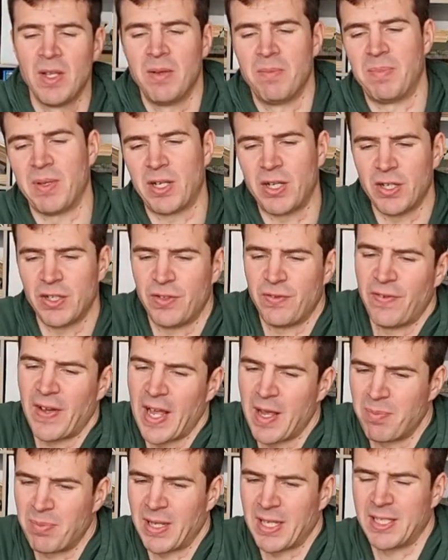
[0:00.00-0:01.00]
Because
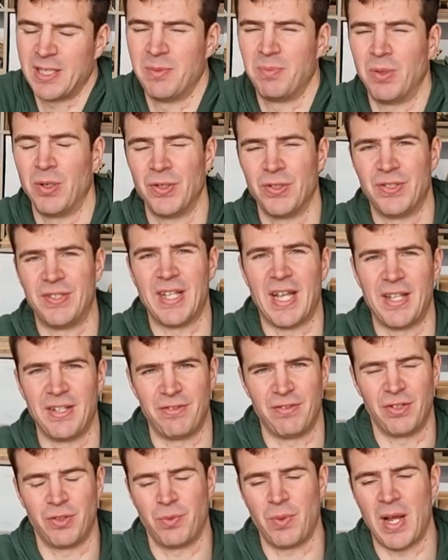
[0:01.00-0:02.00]
fire plasterboard is
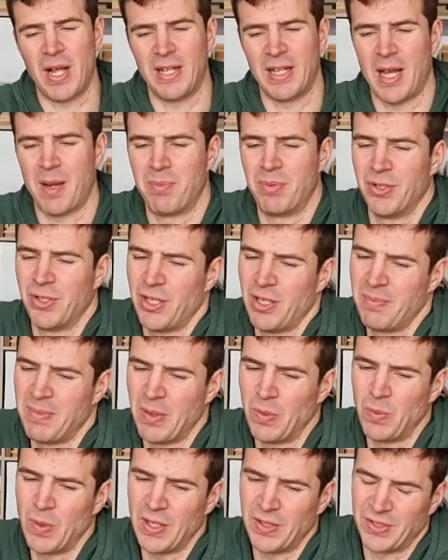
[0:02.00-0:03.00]
denser as well, I presume
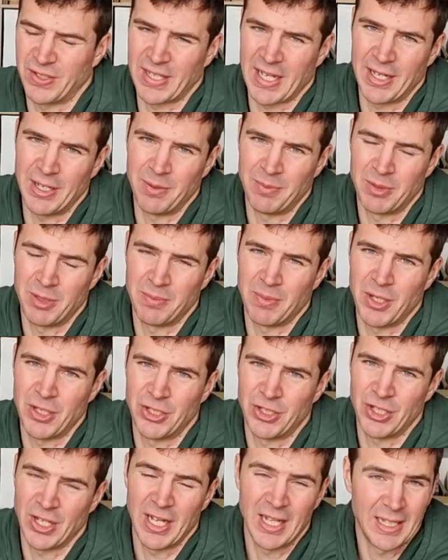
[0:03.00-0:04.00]
it will stand up to
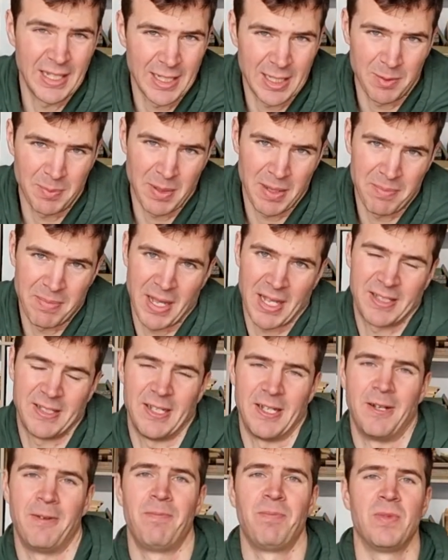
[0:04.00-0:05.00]
moisture a little bit
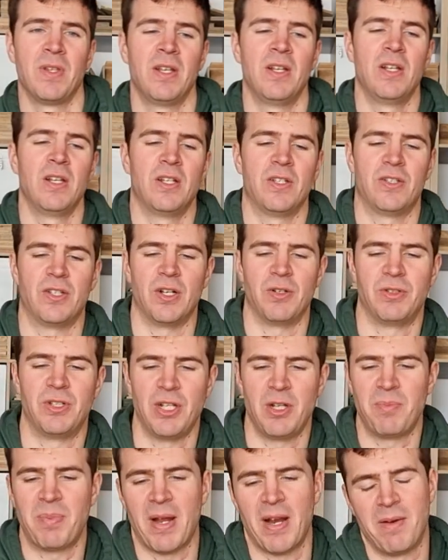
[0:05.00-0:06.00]
better. So
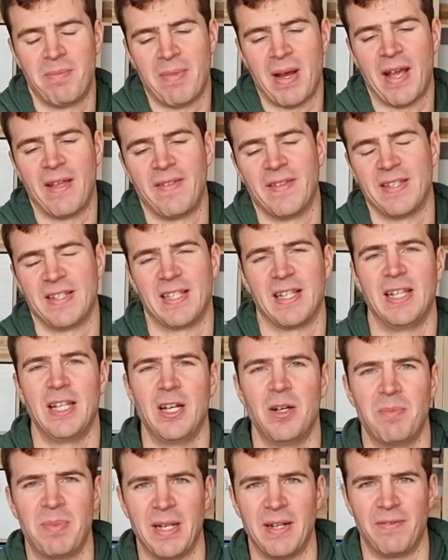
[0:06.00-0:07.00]
do bear in mind there's a
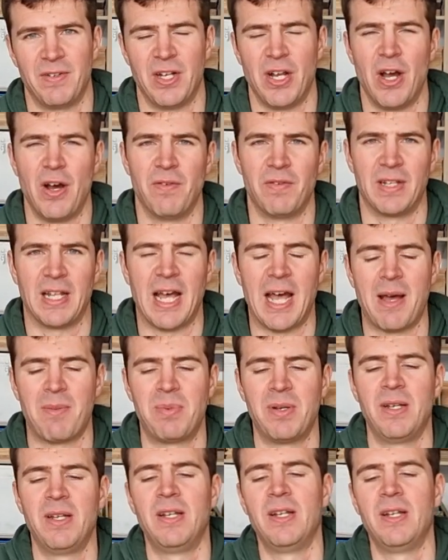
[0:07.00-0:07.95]
little bit of an overlap.